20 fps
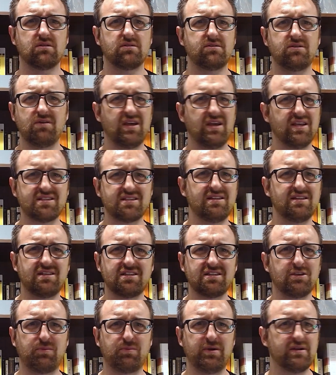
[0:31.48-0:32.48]
Well, you
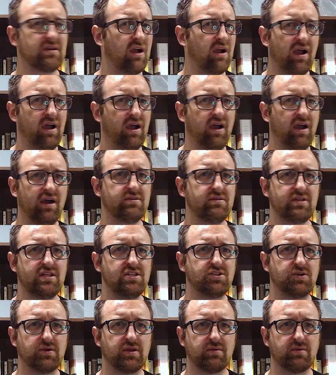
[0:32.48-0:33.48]
guys can disappear.
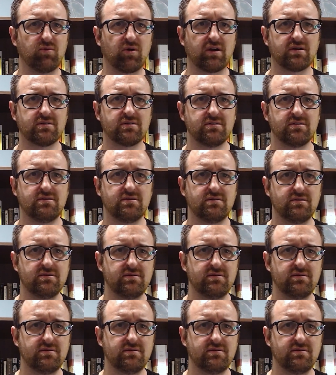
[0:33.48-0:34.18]
I don't need you anymore.